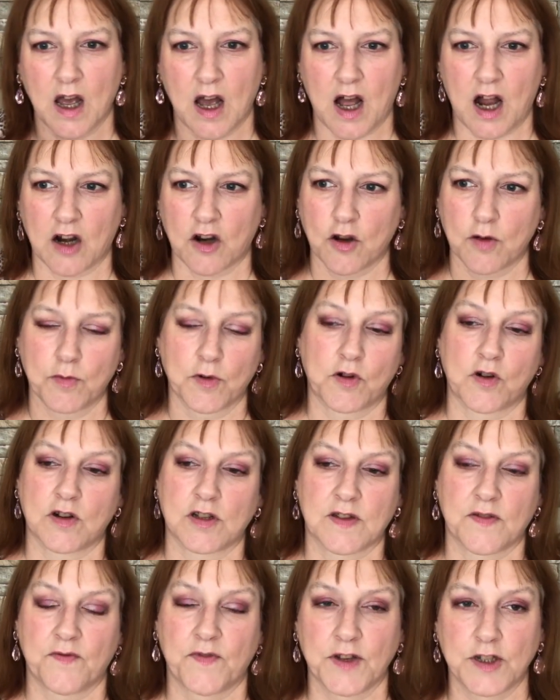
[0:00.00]
I come
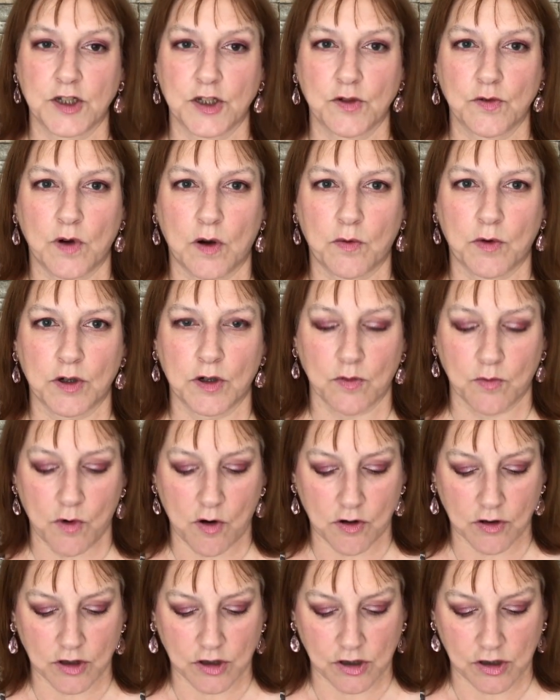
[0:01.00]
across a video I want to
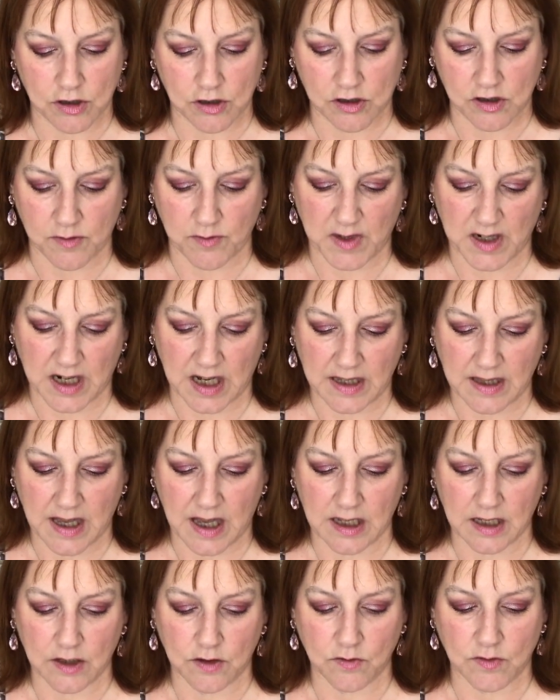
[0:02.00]
watch, something like
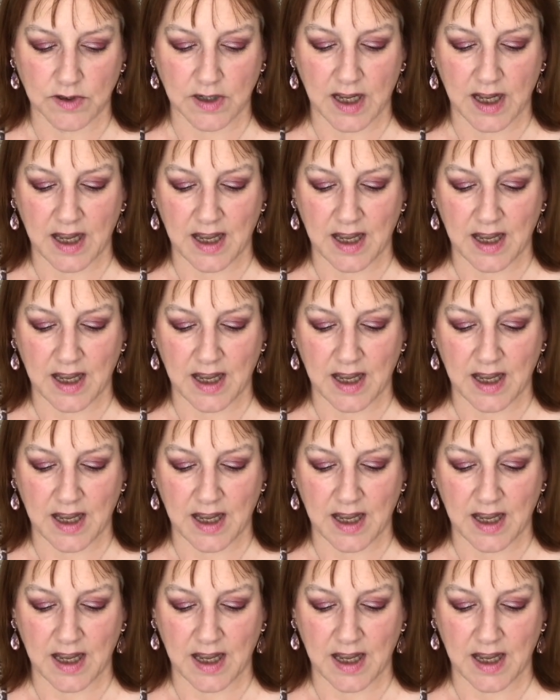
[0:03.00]
that, you know,